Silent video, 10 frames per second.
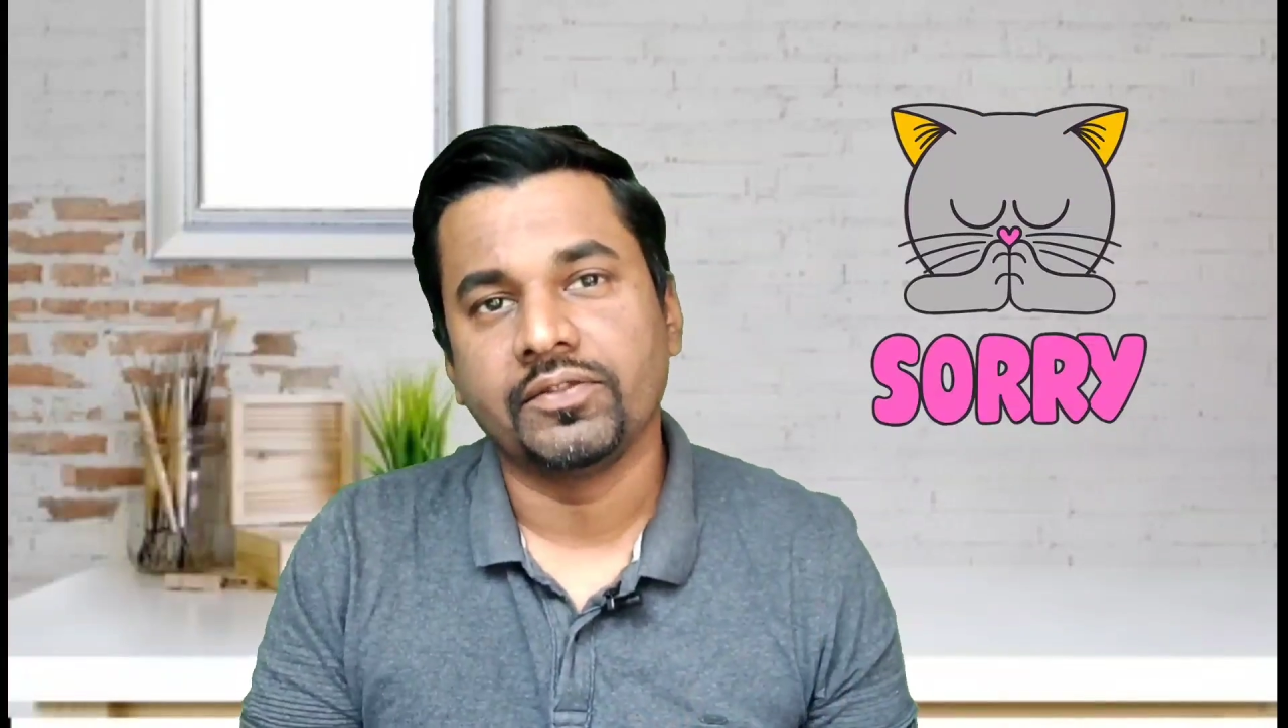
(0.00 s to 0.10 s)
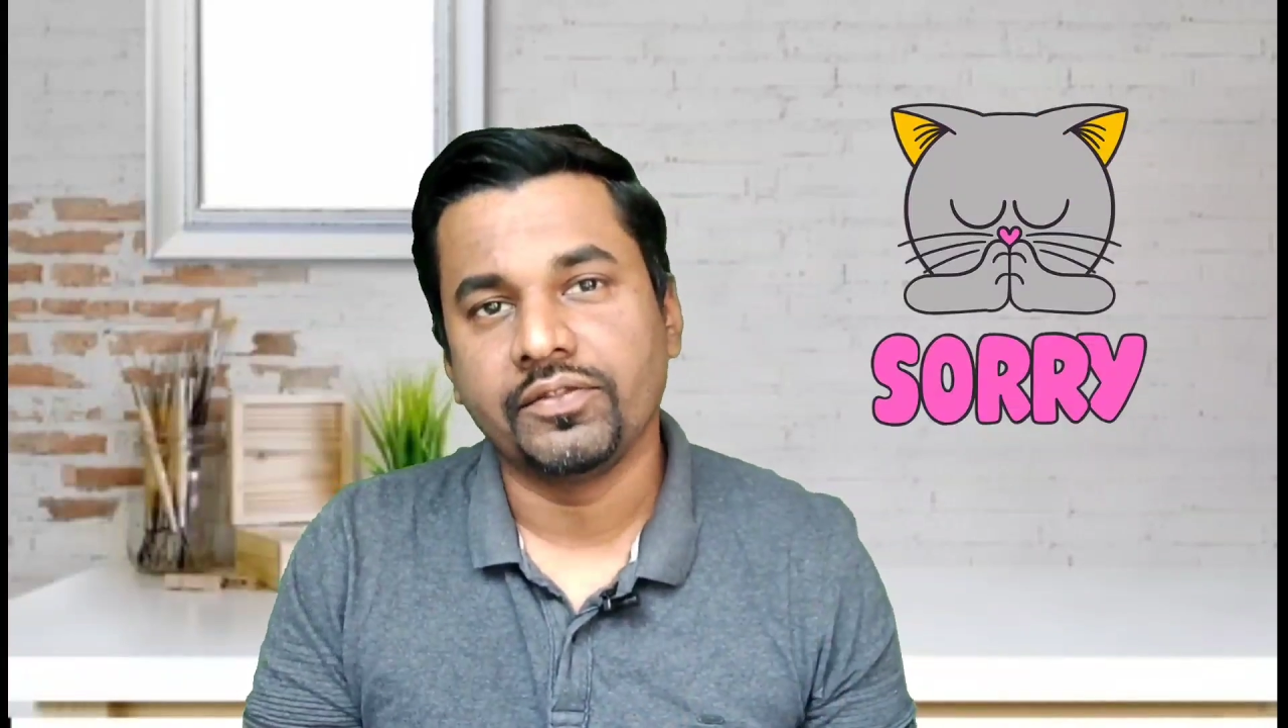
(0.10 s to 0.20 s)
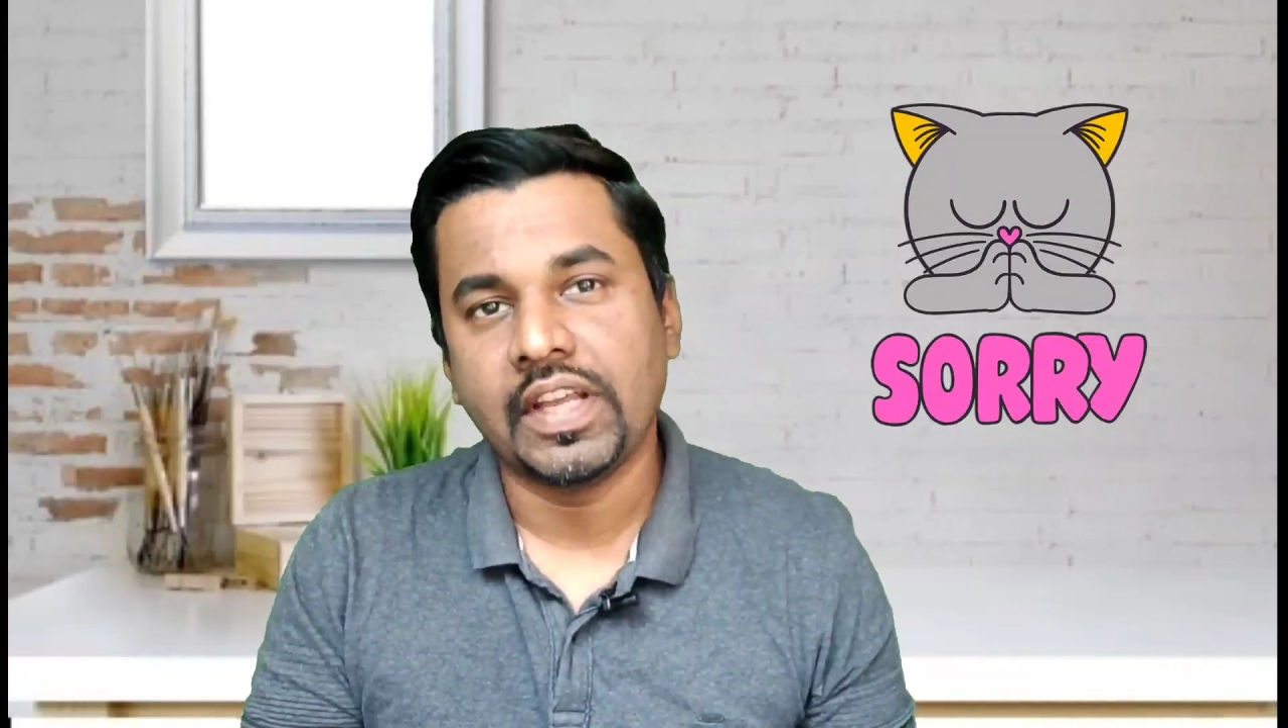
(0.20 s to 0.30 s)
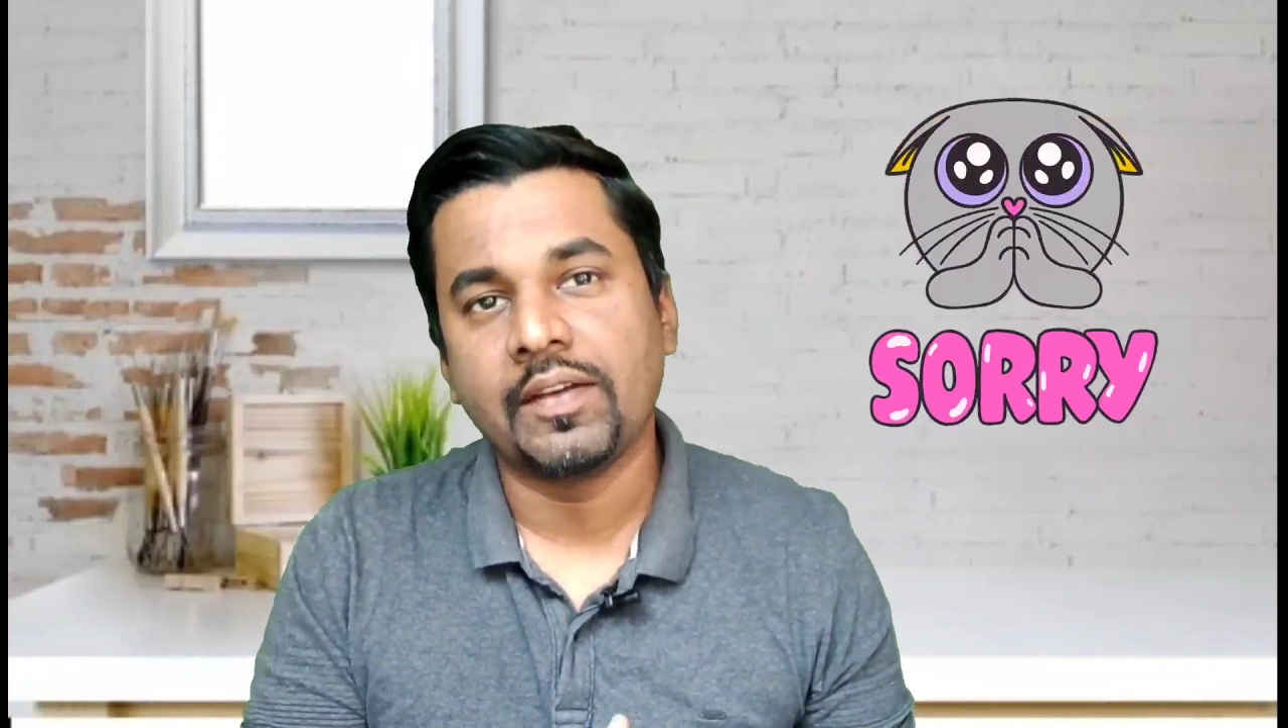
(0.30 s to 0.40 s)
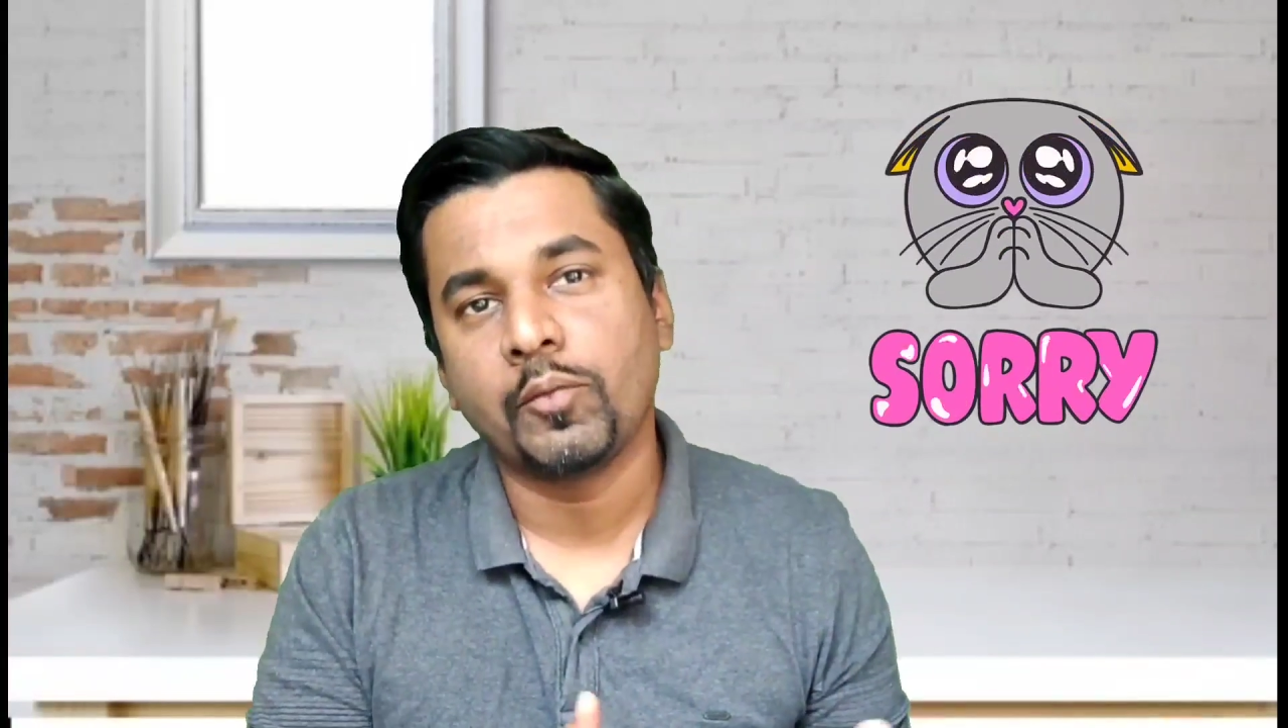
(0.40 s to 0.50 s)

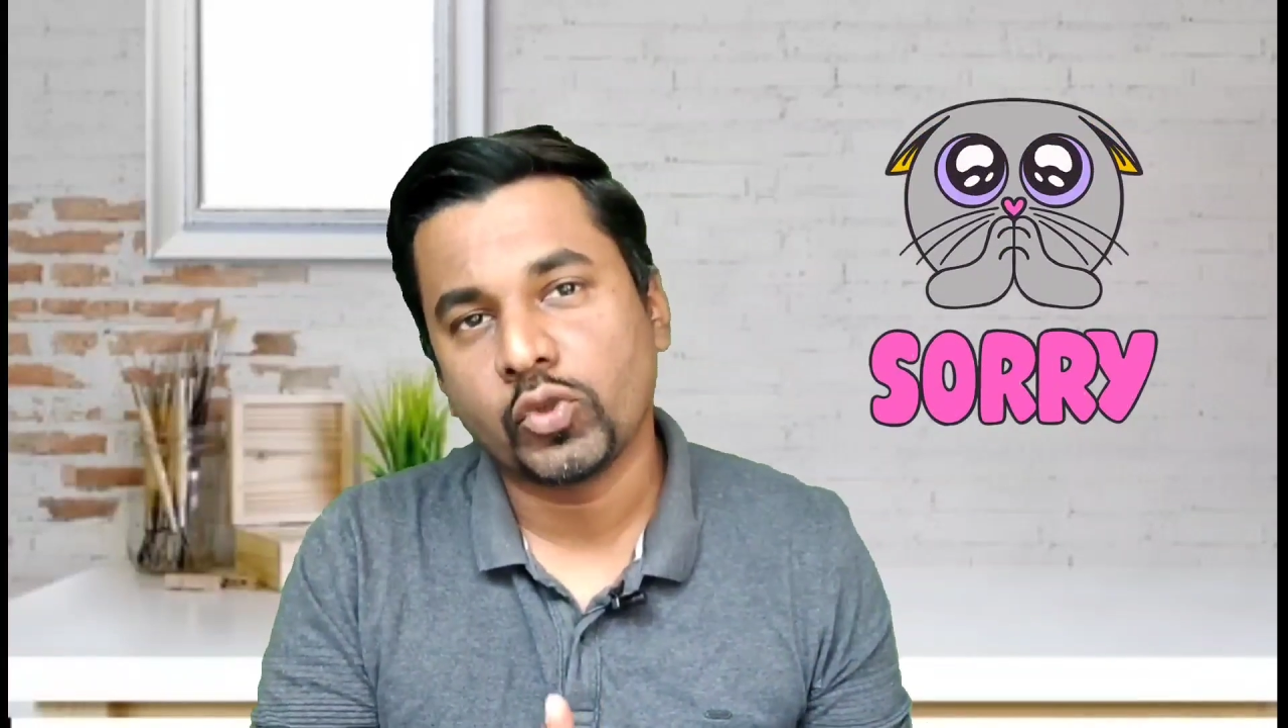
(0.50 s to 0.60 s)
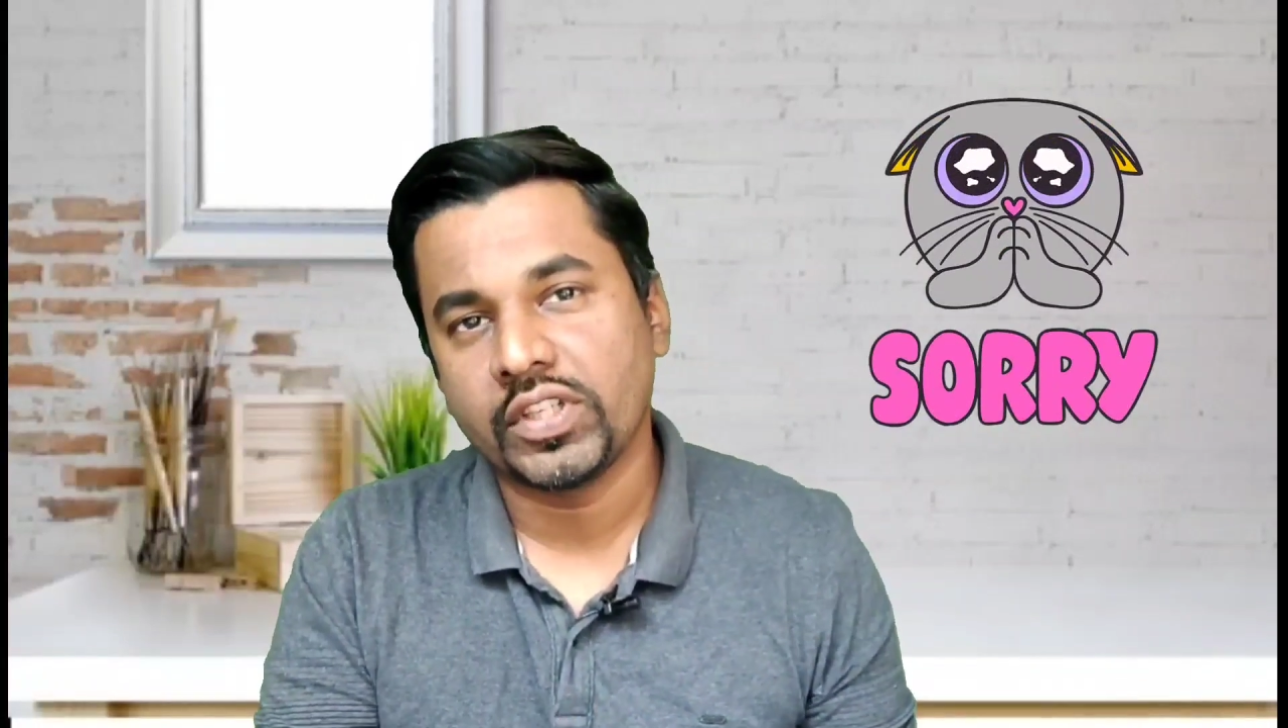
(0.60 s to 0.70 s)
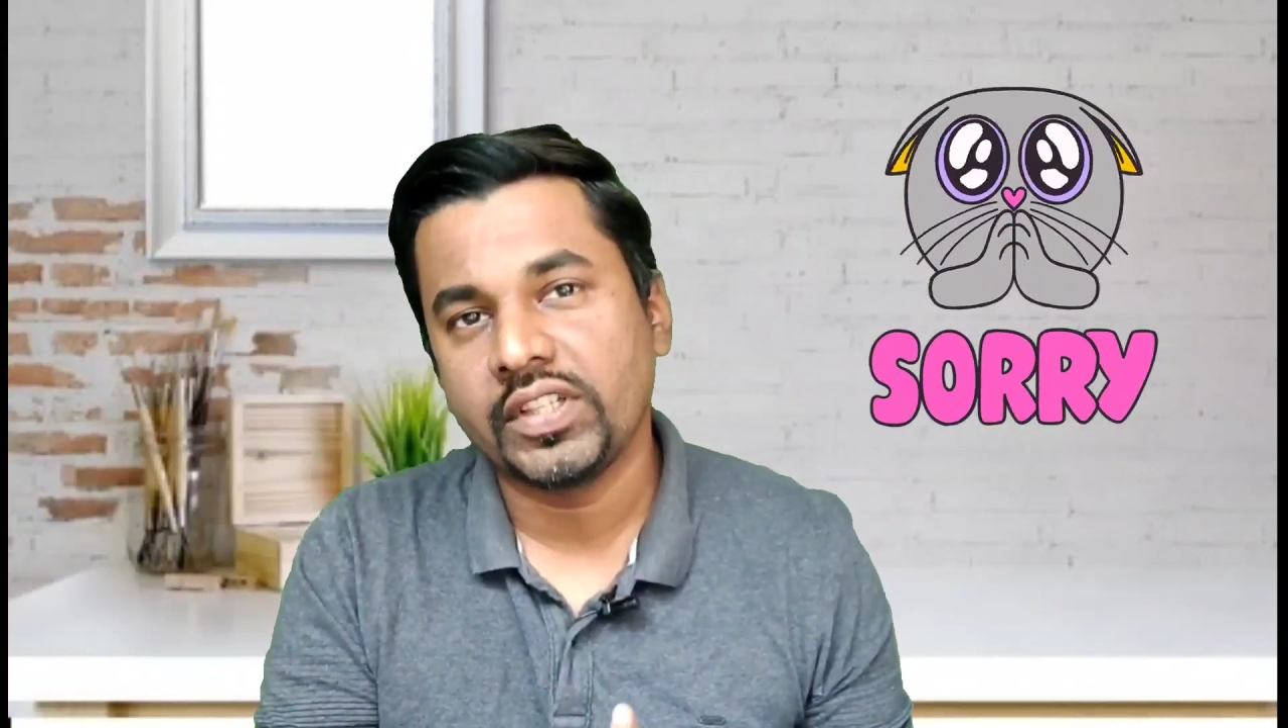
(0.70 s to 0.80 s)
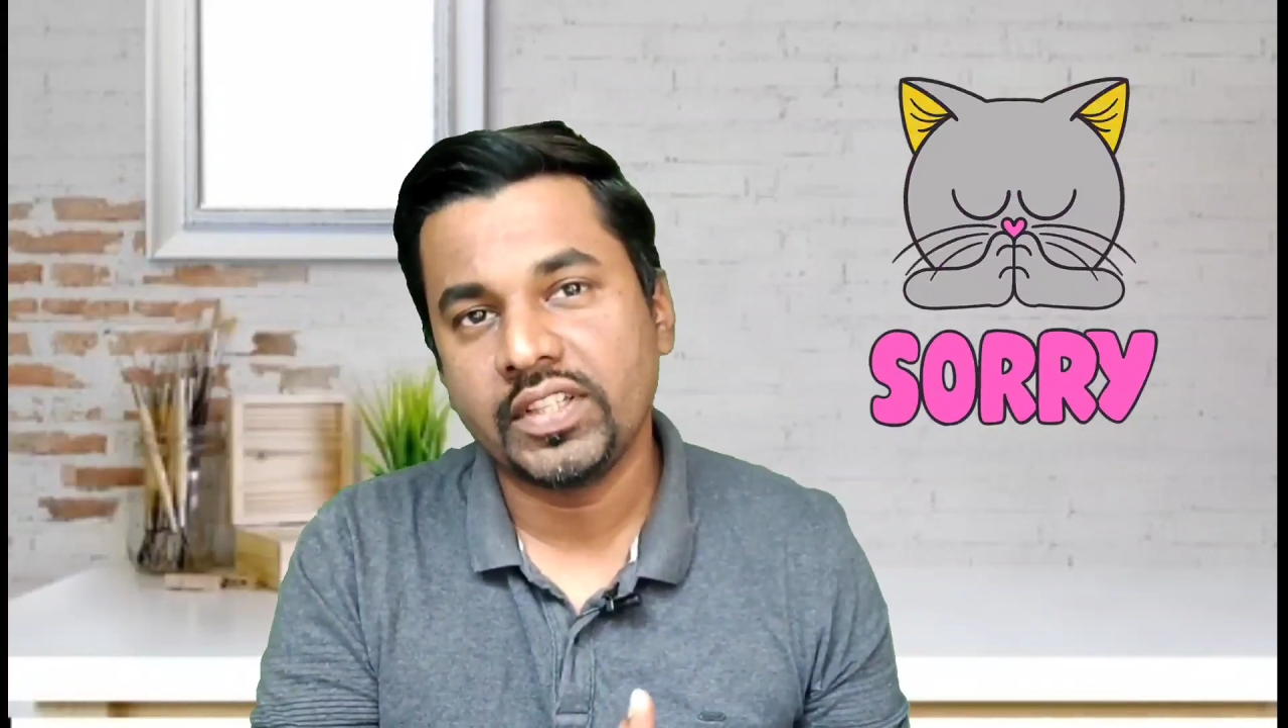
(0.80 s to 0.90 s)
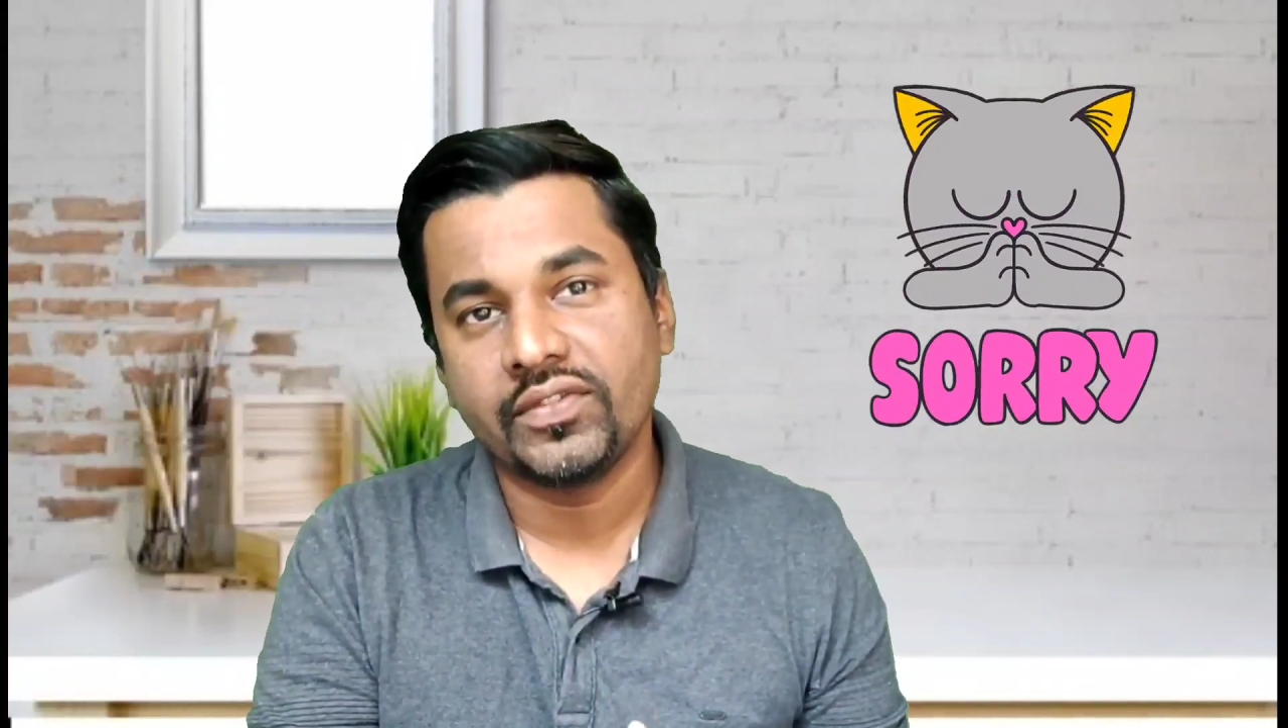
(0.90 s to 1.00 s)
we have posted